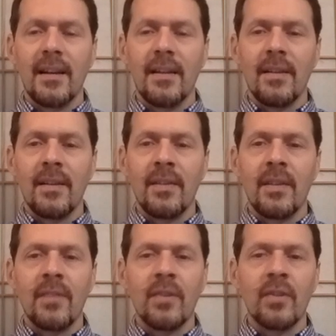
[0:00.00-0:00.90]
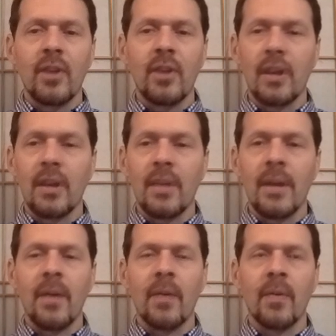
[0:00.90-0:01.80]
instead of just talking
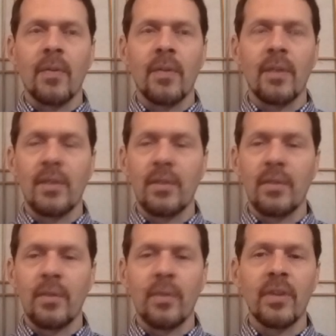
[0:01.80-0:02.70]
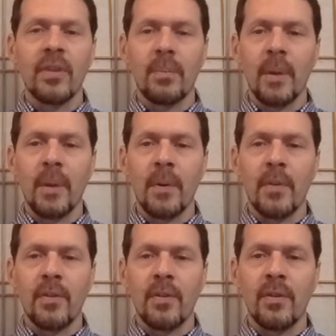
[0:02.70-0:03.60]
about, or instead of just forcing a
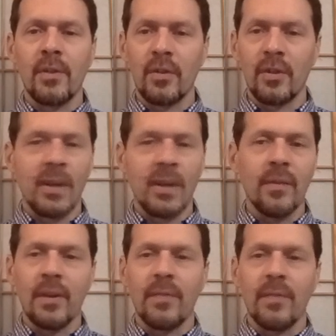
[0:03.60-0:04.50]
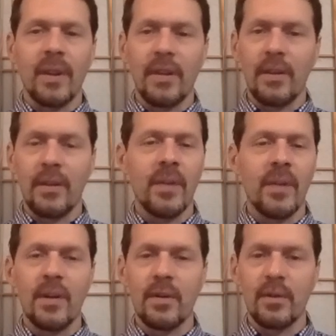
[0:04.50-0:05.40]
person to just kind of confront their
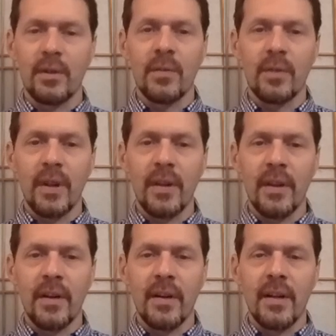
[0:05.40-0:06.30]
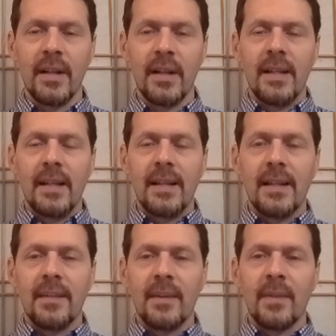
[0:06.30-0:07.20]
fears or confront their
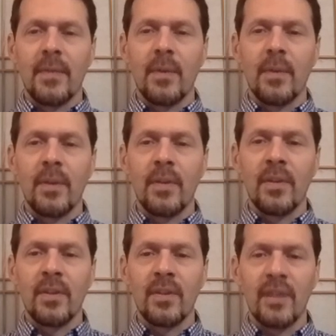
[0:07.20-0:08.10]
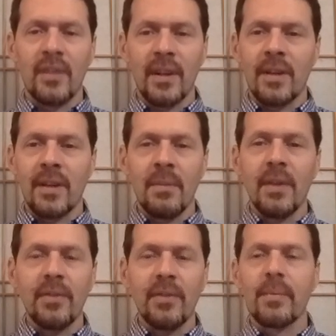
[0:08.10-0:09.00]
phobias and just kind of like try to
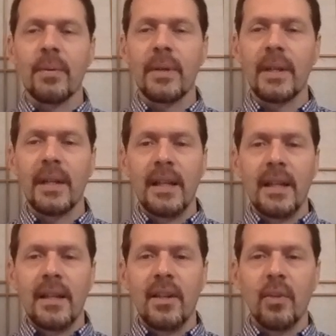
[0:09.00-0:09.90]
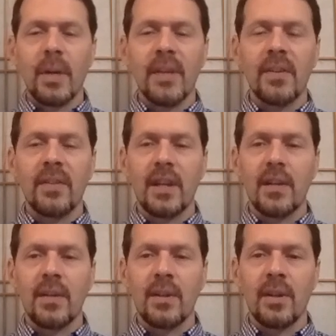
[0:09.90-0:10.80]
muscle through it, this process
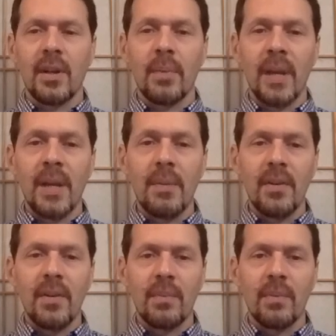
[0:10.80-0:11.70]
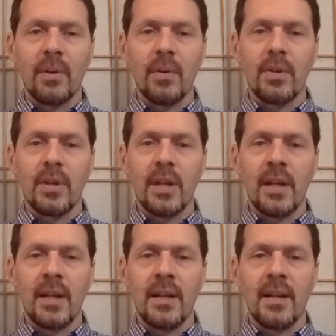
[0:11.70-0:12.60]
actually took a brain-based approach
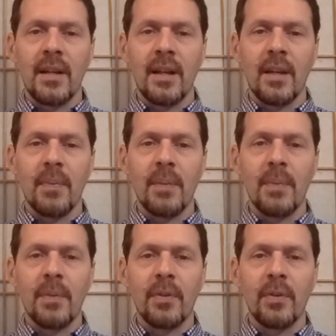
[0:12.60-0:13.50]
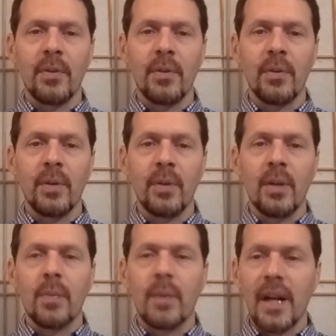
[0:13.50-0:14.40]
and helped people to
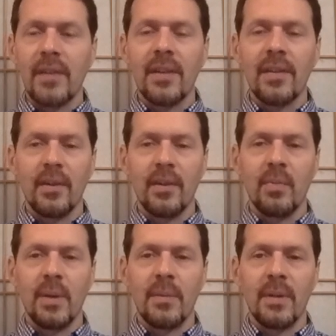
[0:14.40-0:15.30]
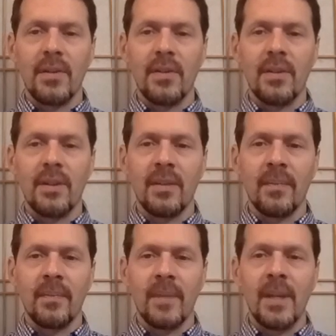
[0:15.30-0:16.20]
process those memories.
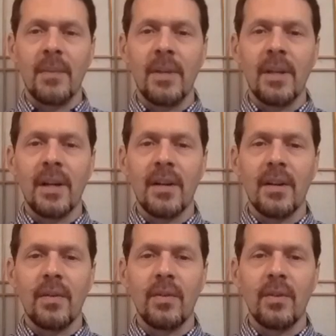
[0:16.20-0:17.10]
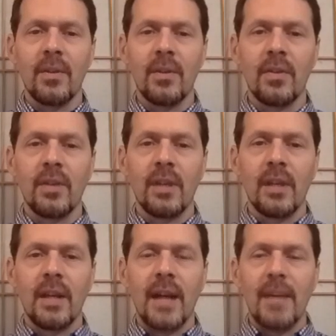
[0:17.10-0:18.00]
EMDR uses
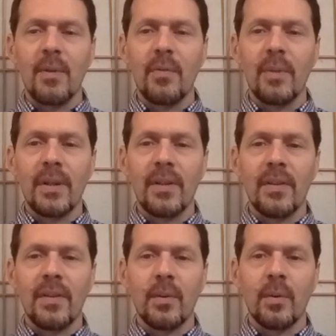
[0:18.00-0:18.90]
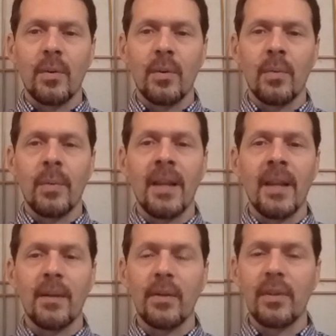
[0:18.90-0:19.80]
eye movements or
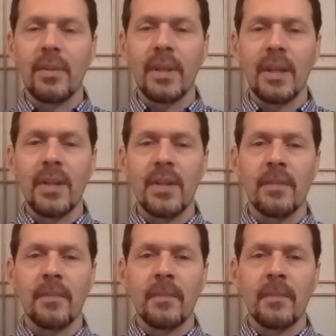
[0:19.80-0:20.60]
bilateral stimulation.